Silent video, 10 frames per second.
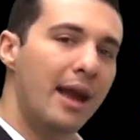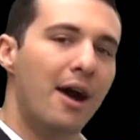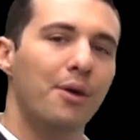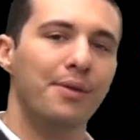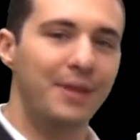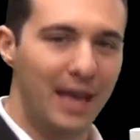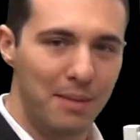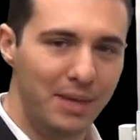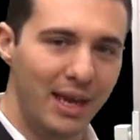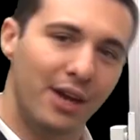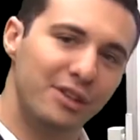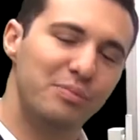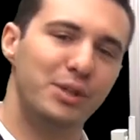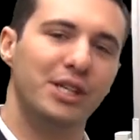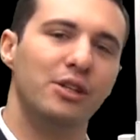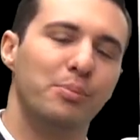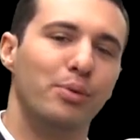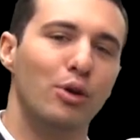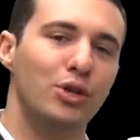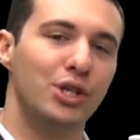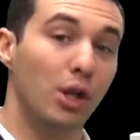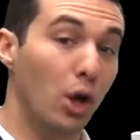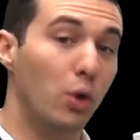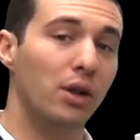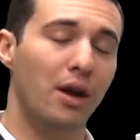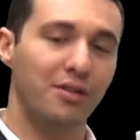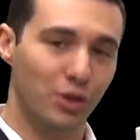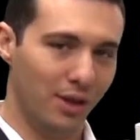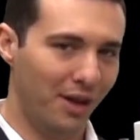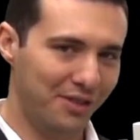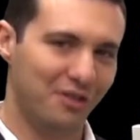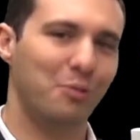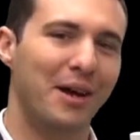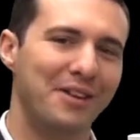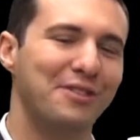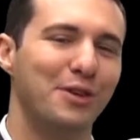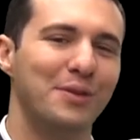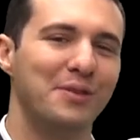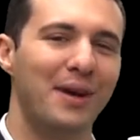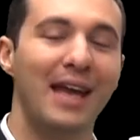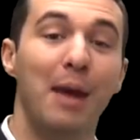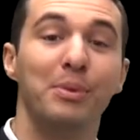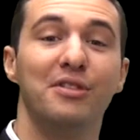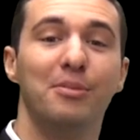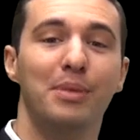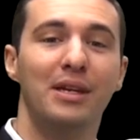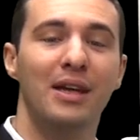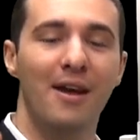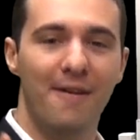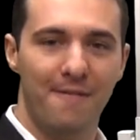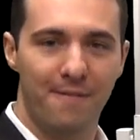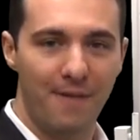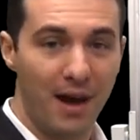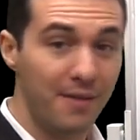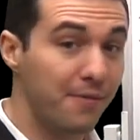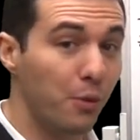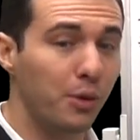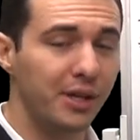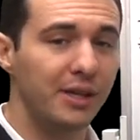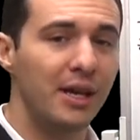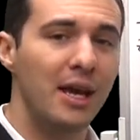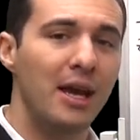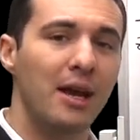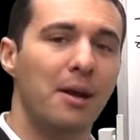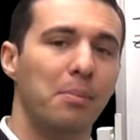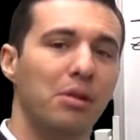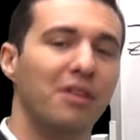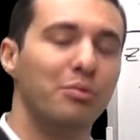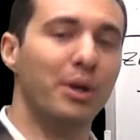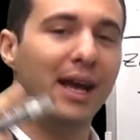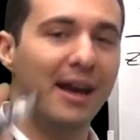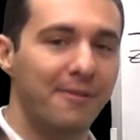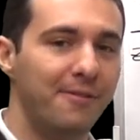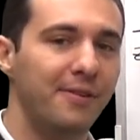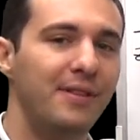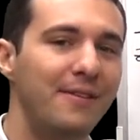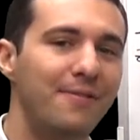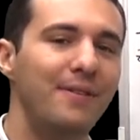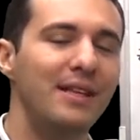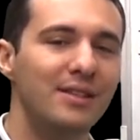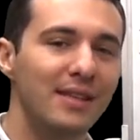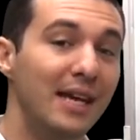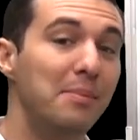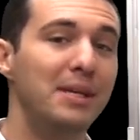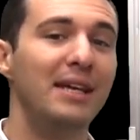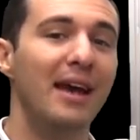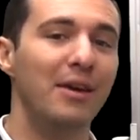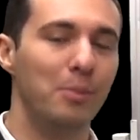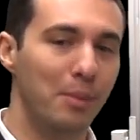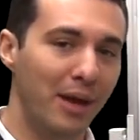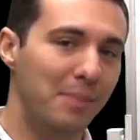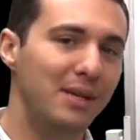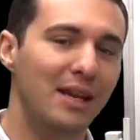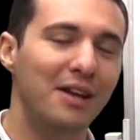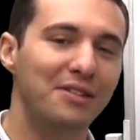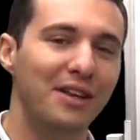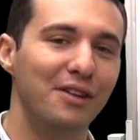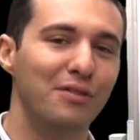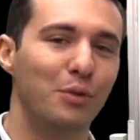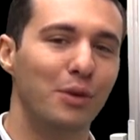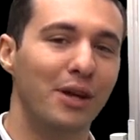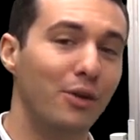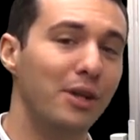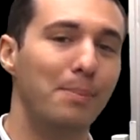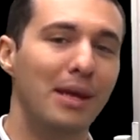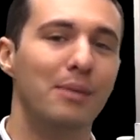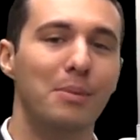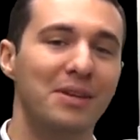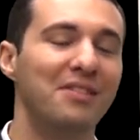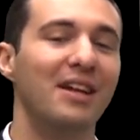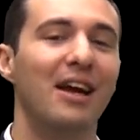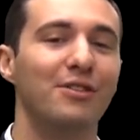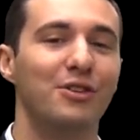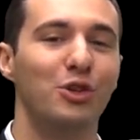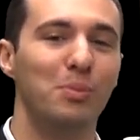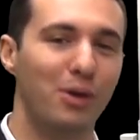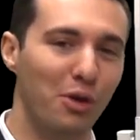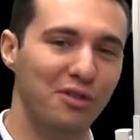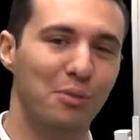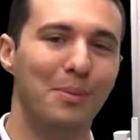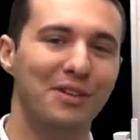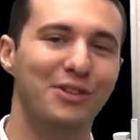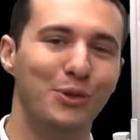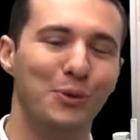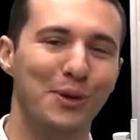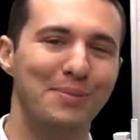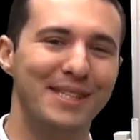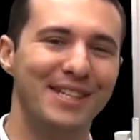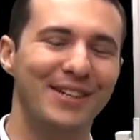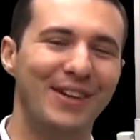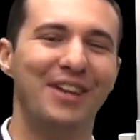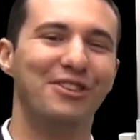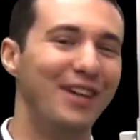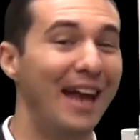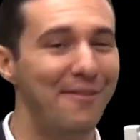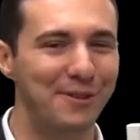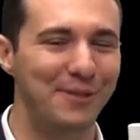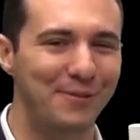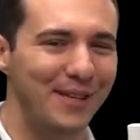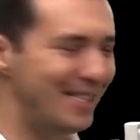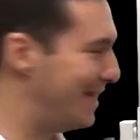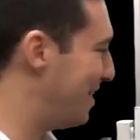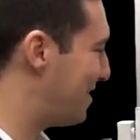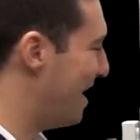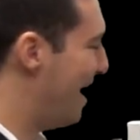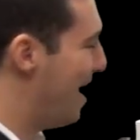Now, the MDA on this particular approach, localizer glide slope out of service, right, happens to be 540 Plus, we're going to add 50 feet to the MDA. Remember, MDA stands for not only minimum descent altitude, but also must do arithmetic. Okay, so you got to add 50 feet to this.